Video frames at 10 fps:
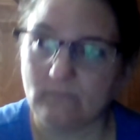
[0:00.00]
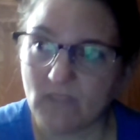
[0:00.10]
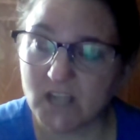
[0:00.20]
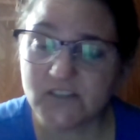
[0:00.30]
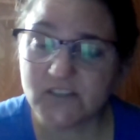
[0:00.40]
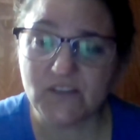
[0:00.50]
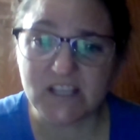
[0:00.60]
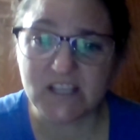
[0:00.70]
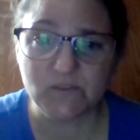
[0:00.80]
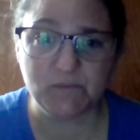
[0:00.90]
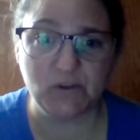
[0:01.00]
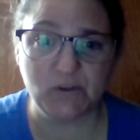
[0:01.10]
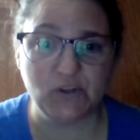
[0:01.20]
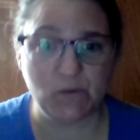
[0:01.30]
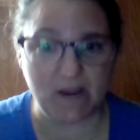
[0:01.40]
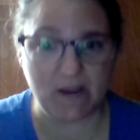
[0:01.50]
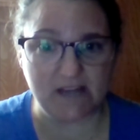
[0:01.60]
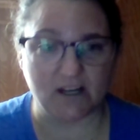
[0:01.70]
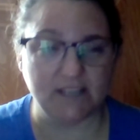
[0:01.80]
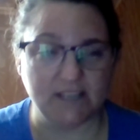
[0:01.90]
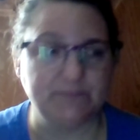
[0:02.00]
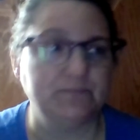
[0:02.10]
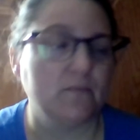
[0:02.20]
And so that's what's putting your weight on.